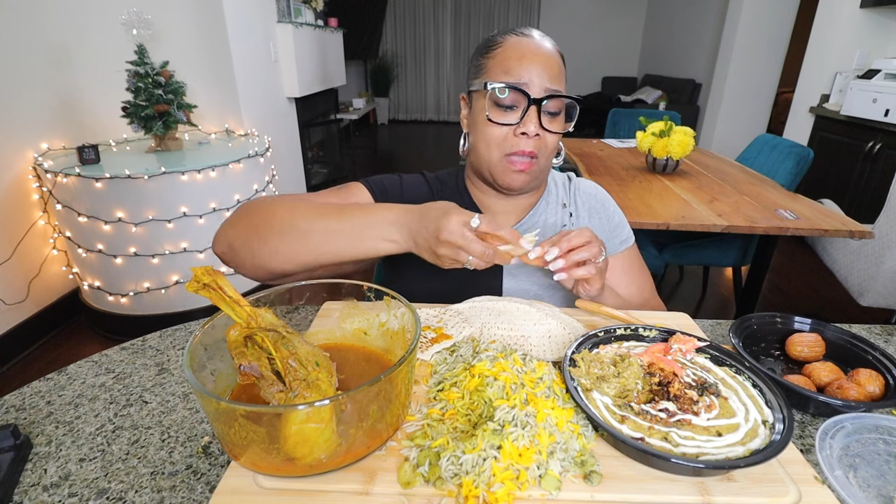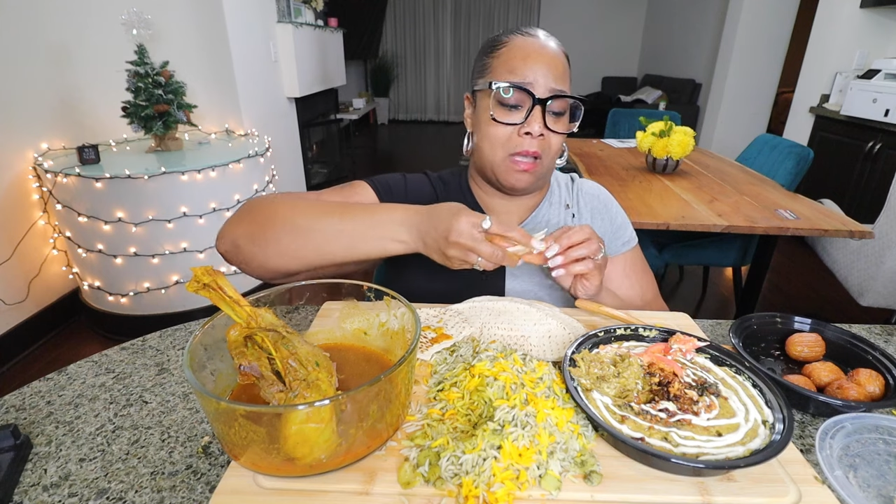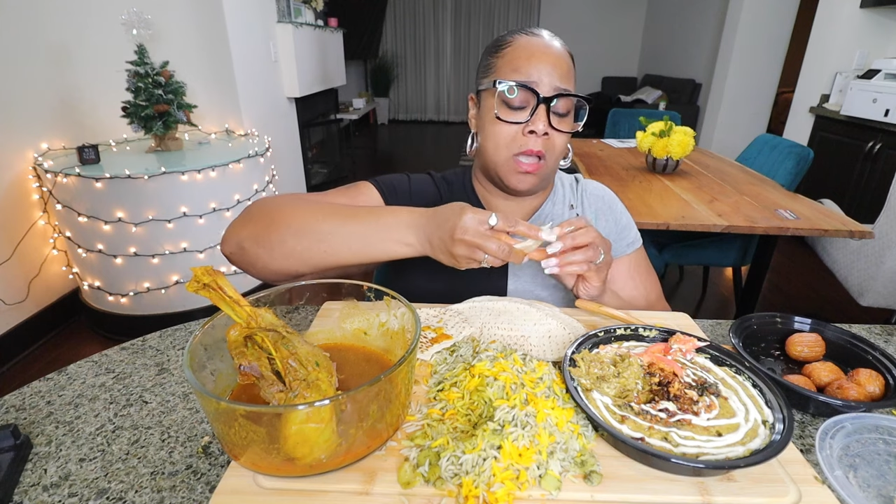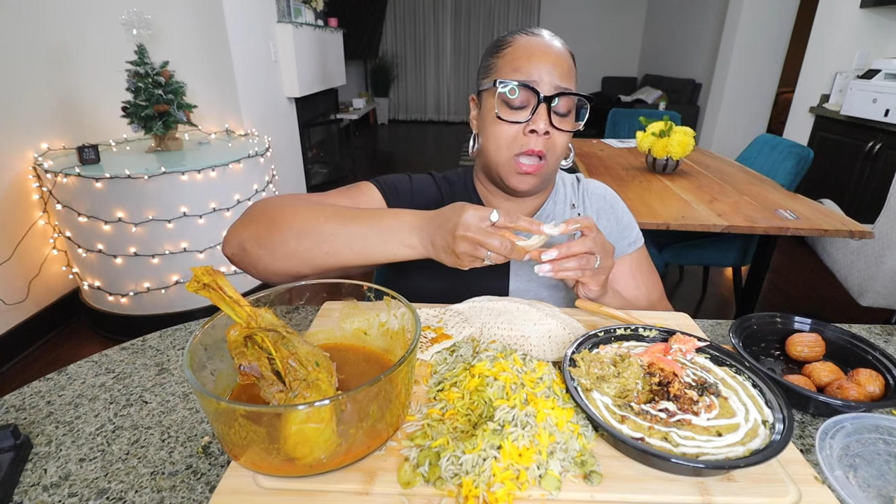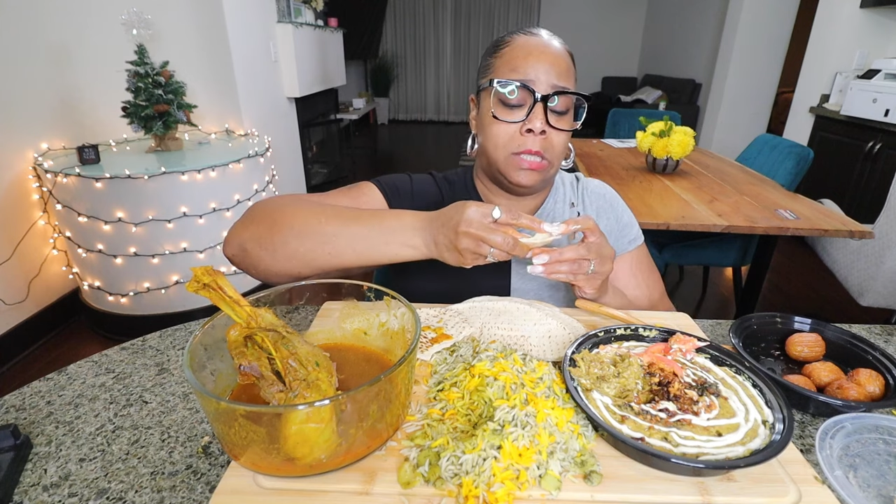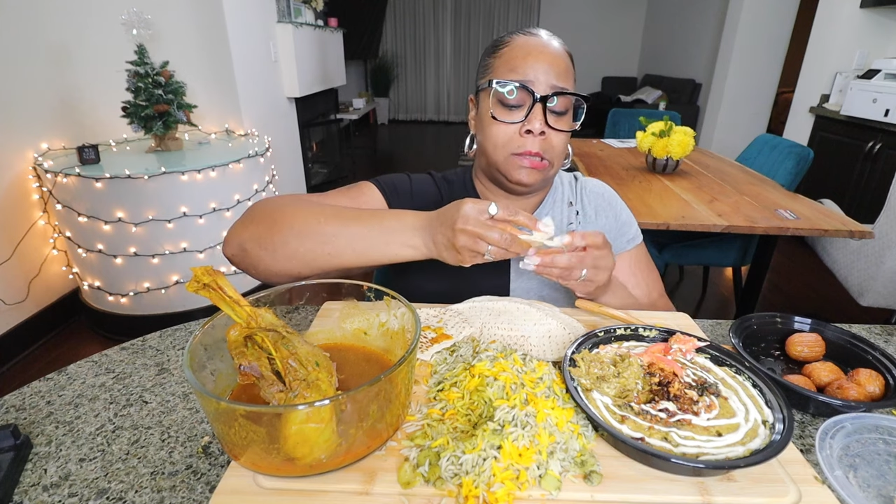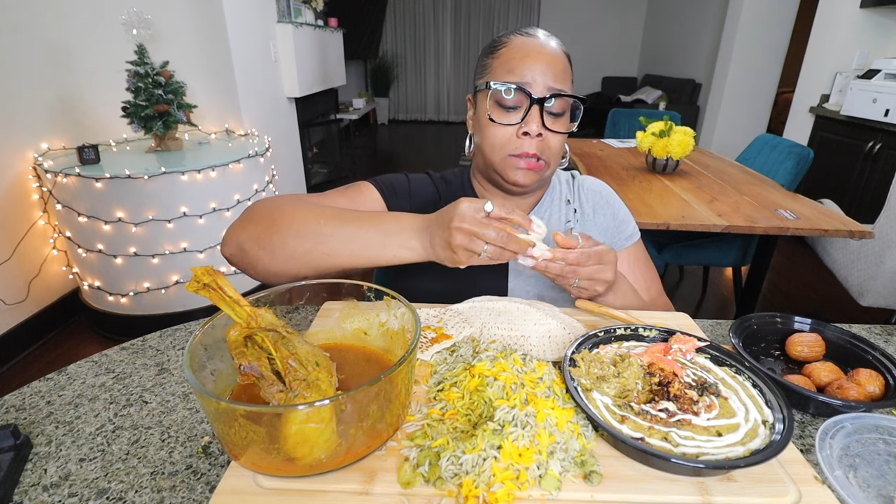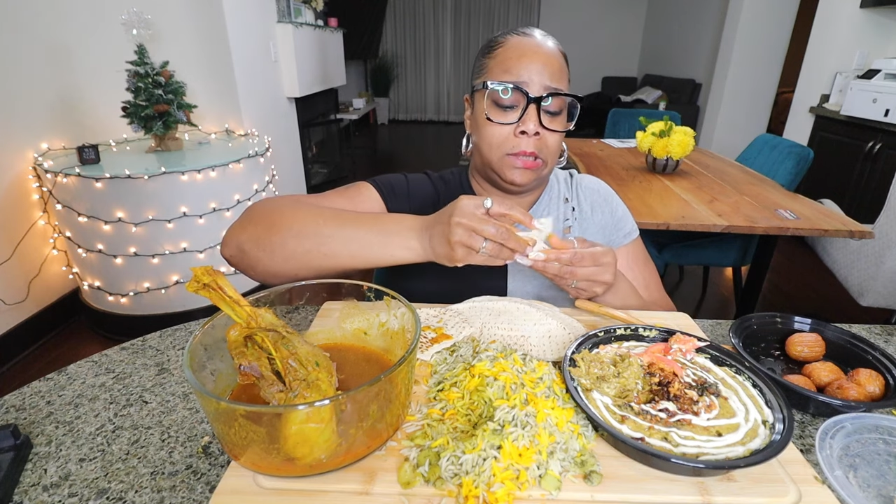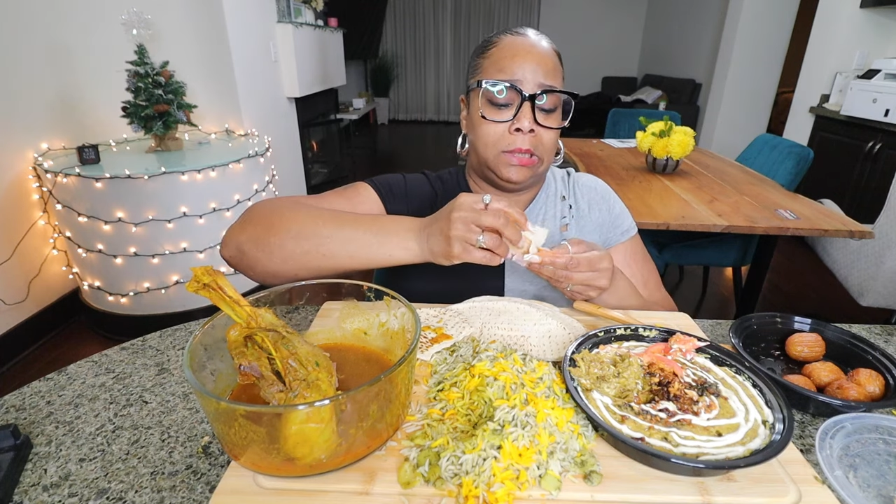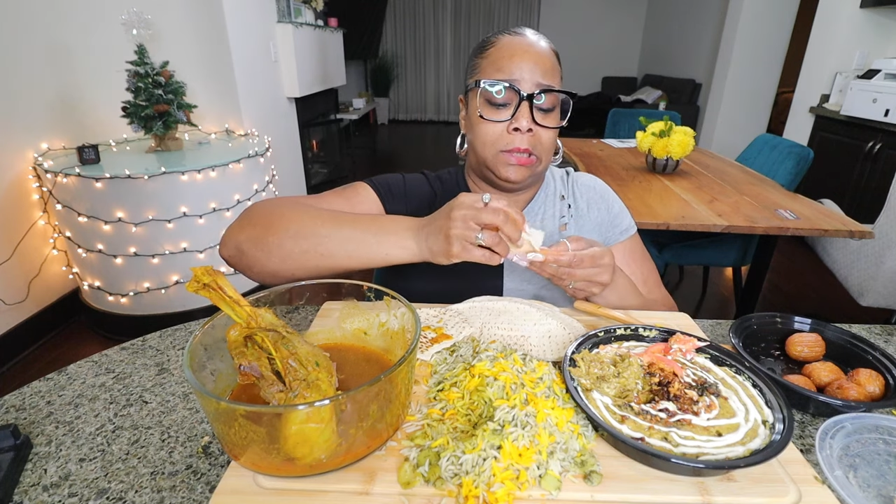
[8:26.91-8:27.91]

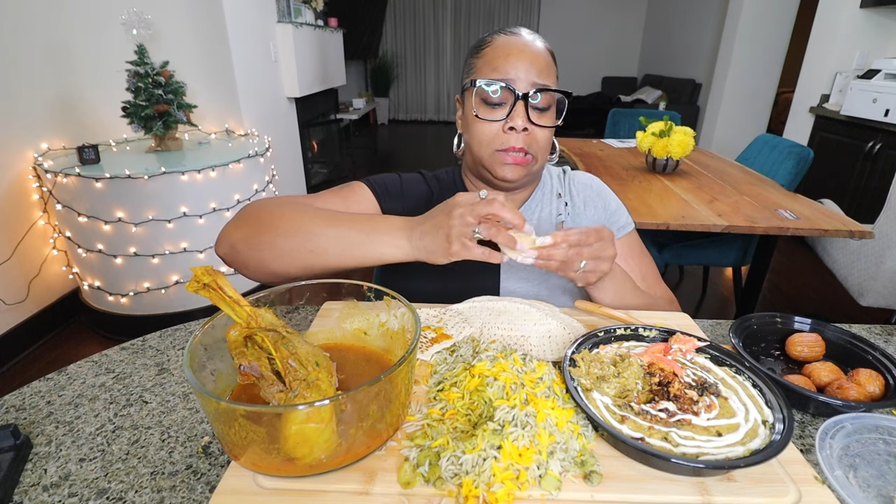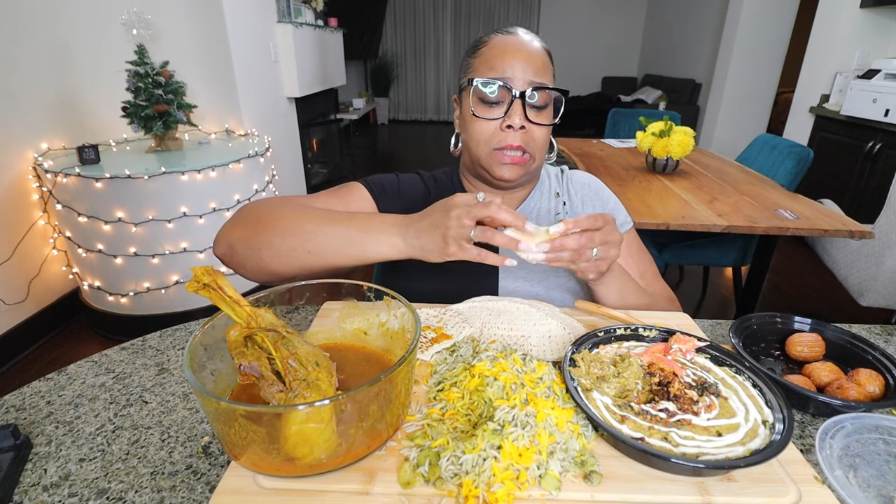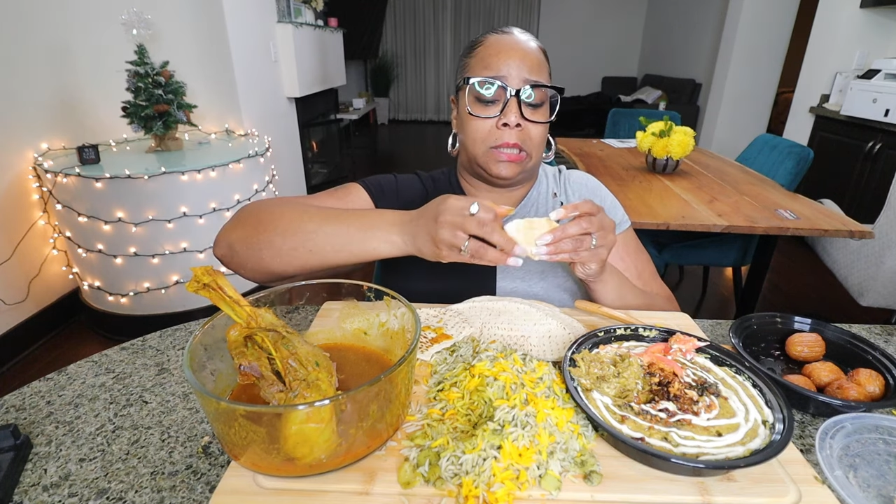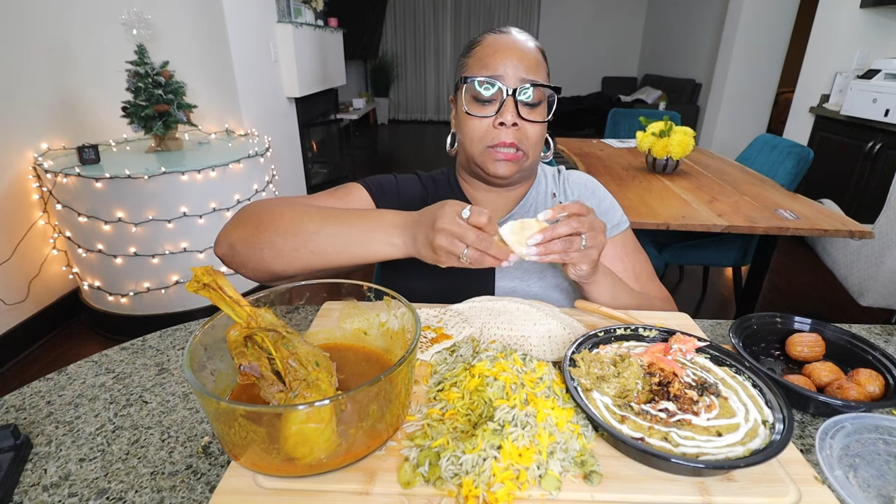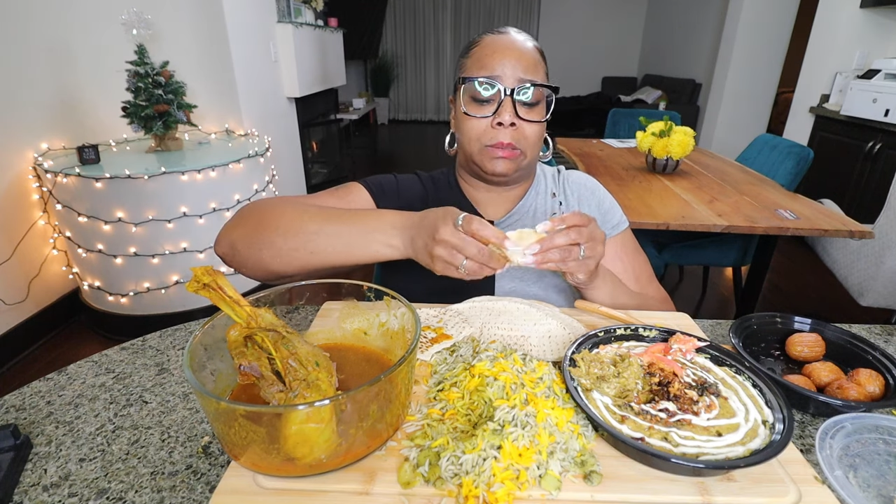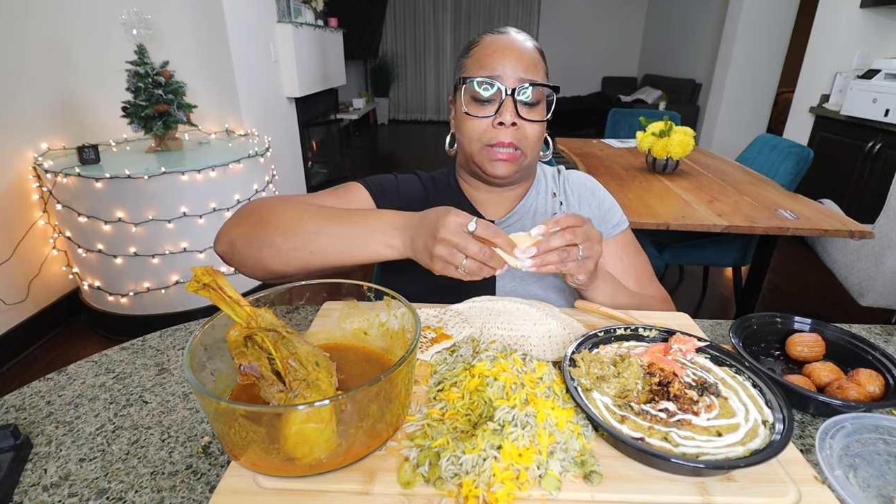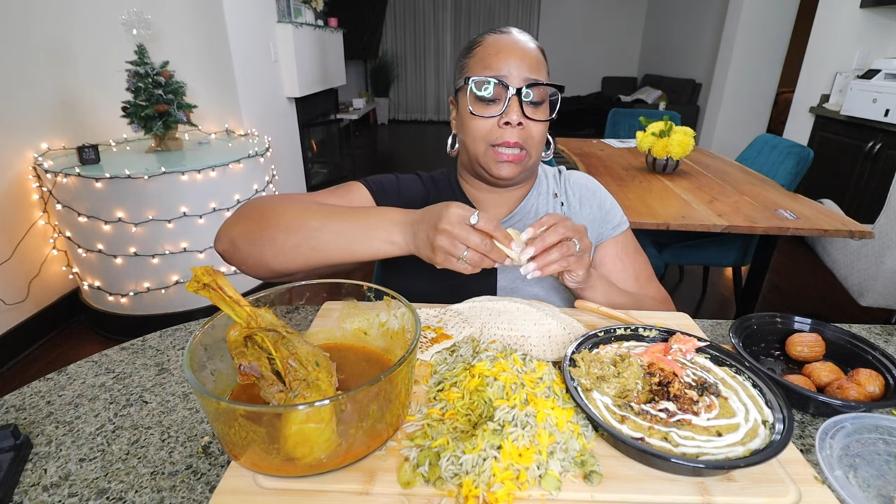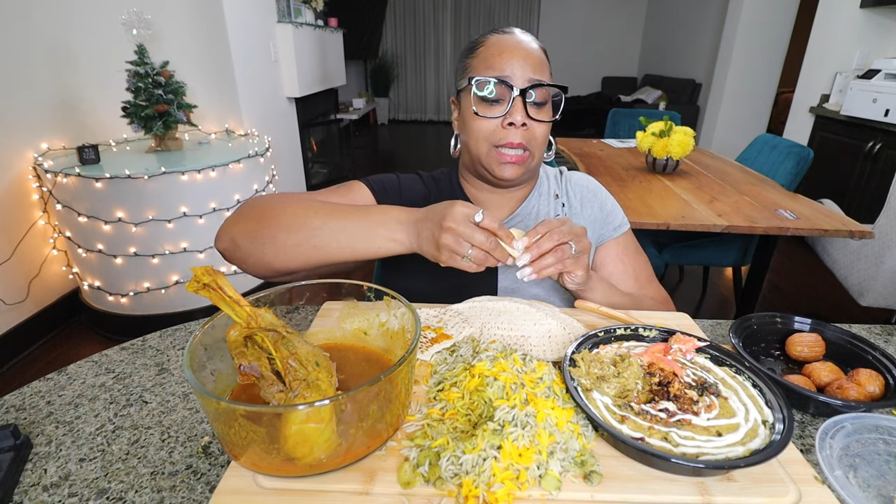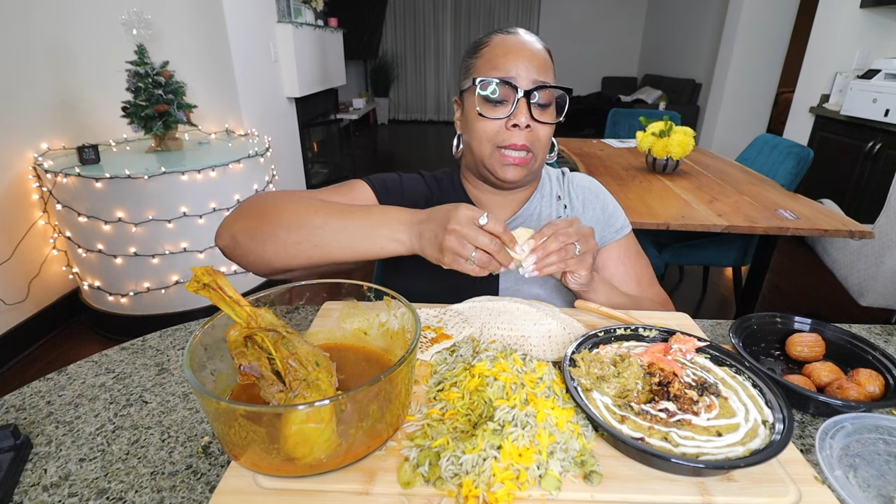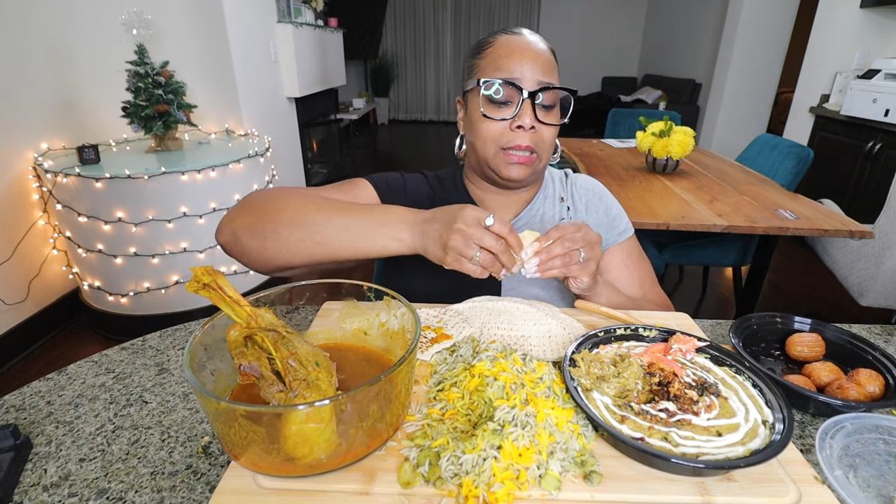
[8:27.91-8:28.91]
I don't think
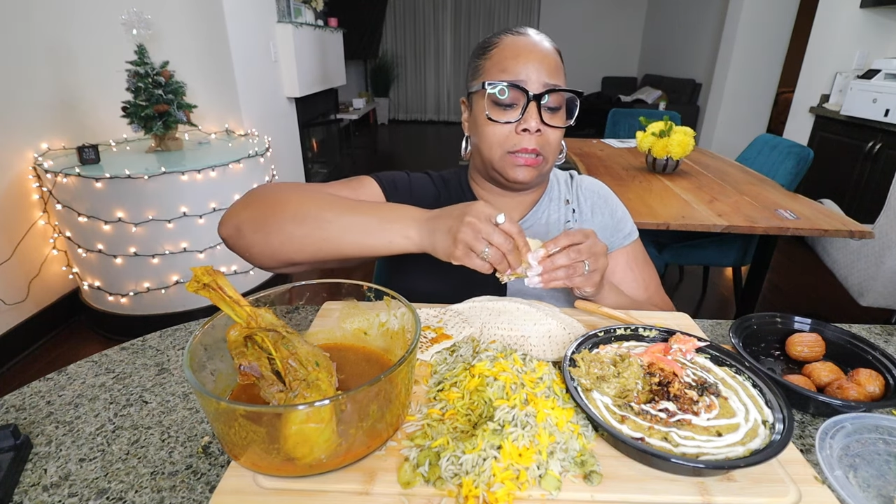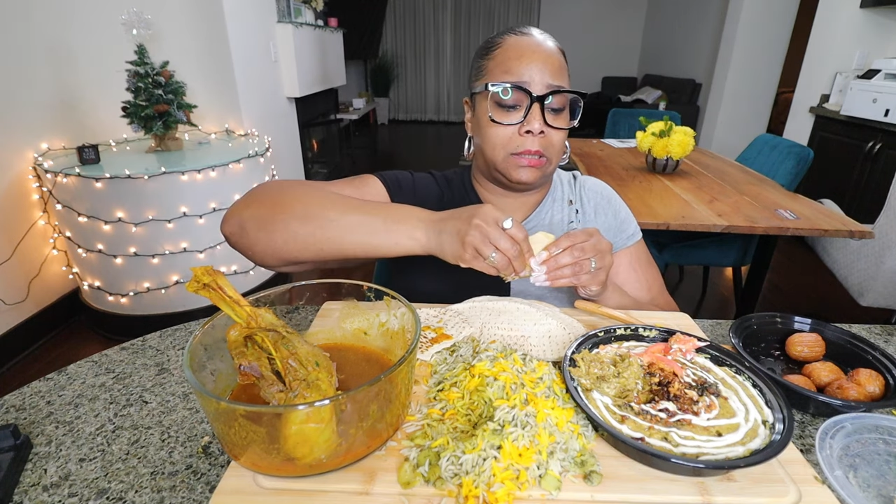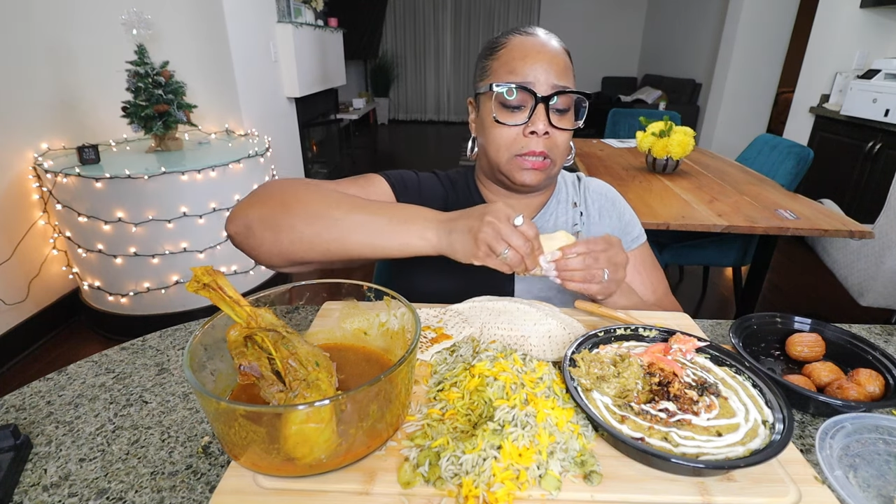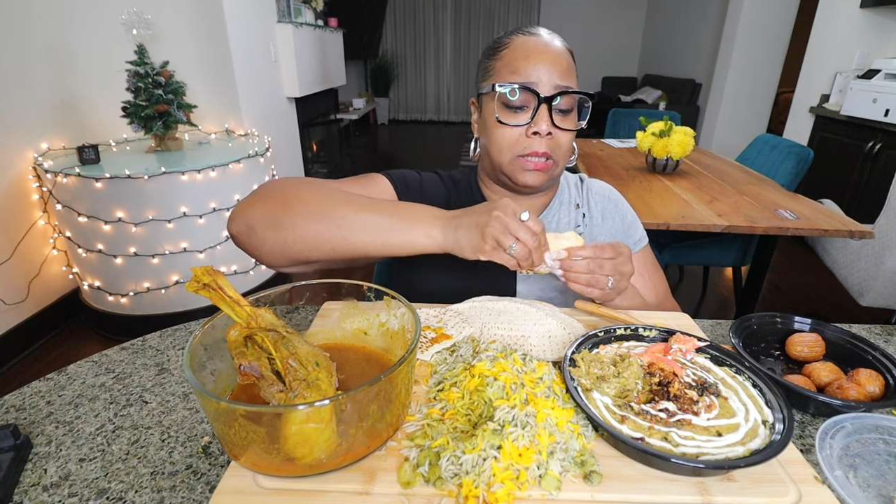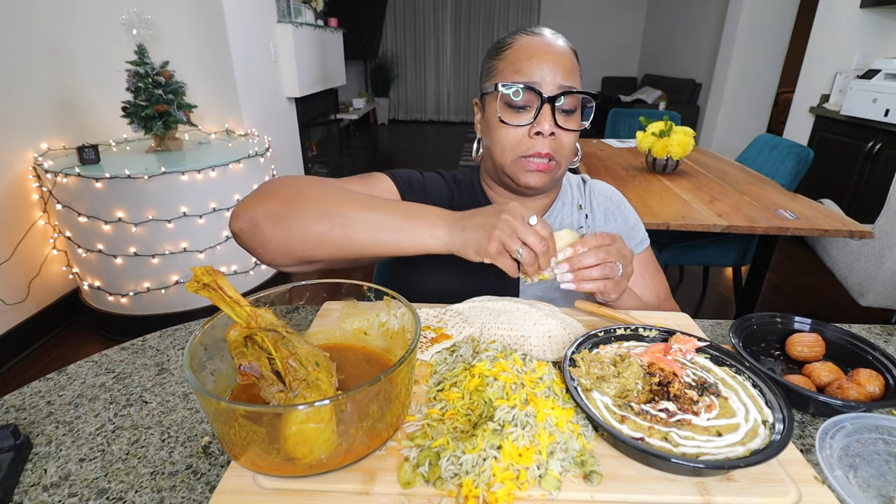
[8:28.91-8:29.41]
I like this.